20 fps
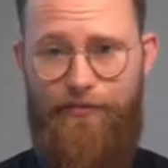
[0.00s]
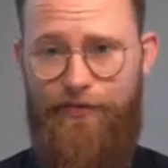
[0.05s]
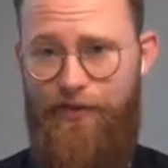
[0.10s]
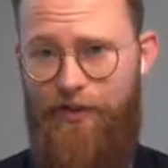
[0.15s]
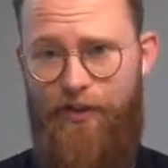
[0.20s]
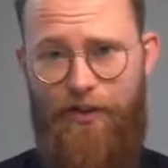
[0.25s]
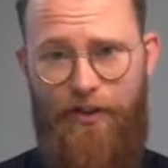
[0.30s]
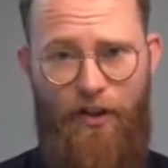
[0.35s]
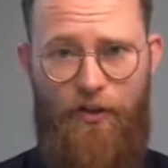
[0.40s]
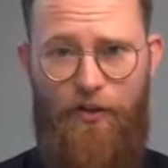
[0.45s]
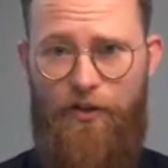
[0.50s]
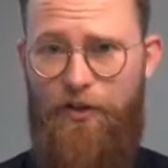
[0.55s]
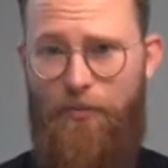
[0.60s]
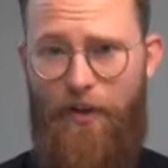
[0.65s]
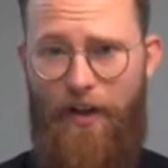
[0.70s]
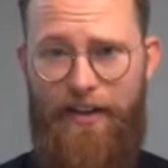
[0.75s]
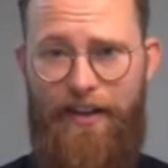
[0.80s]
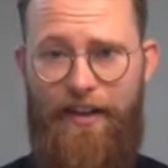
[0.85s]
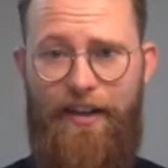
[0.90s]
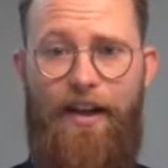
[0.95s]
You know, you
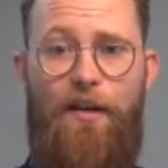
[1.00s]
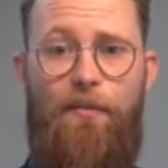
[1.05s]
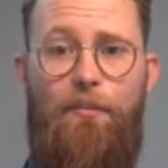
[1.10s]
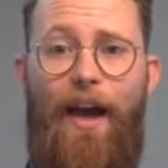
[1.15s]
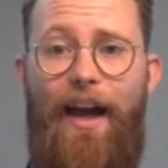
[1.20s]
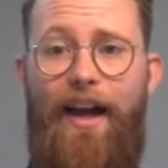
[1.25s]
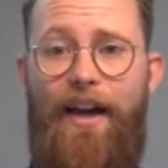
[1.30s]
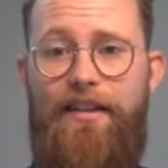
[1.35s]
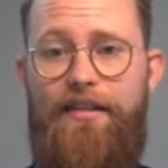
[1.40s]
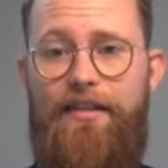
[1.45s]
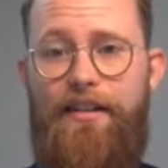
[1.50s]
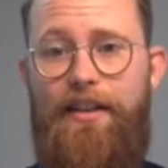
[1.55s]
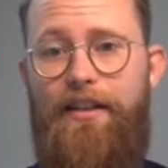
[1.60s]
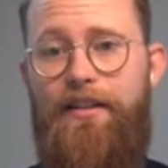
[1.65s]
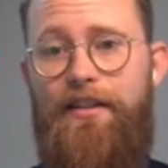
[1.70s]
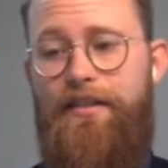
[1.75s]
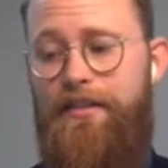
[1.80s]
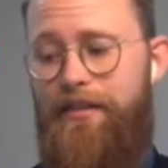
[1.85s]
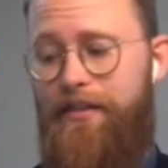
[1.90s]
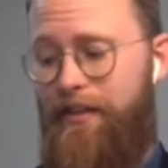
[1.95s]
might think I'm mad.
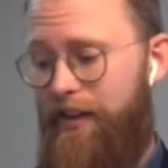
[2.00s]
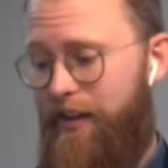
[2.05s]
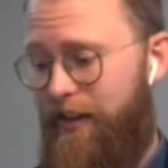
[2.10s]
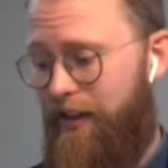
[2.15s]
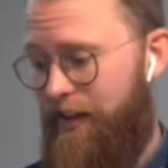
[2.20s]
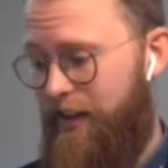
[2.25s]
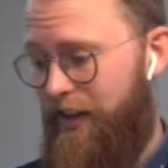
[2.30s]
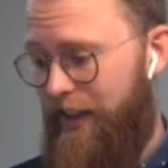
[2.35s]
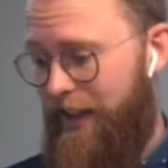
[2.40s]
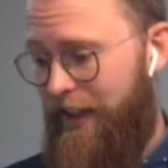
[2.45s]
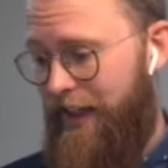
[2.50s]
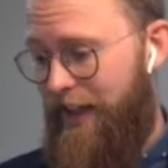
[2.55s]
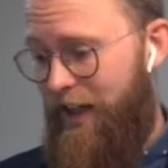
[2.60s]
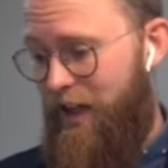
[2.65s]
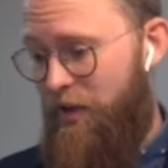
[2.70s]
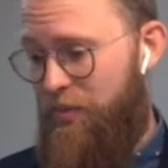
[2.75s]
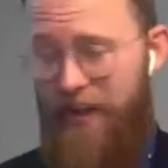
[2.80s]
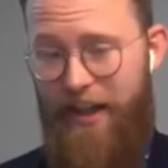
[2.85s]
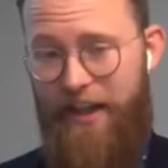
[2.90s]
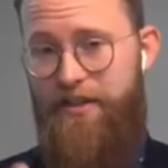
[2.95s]

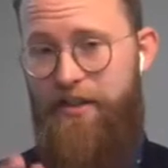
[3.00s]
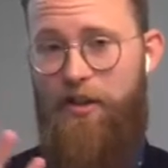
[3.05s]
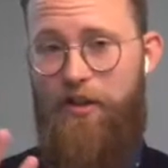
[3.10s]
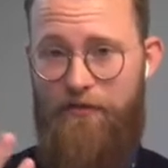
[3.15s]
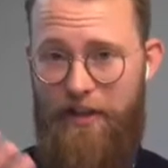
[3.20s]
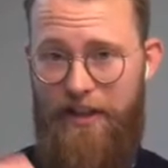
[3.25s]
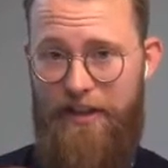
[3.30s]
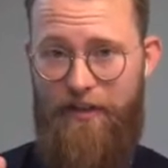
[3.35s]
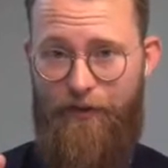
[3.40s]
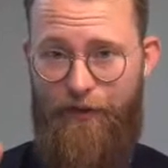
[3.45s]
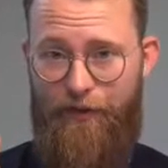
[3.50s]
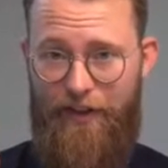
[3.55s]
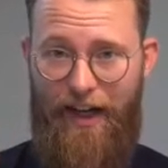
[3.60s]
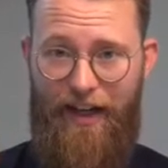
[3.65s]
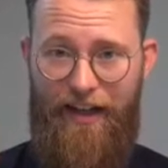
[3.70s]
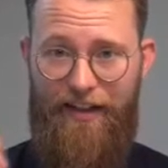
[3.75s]
But there's a good reason for that.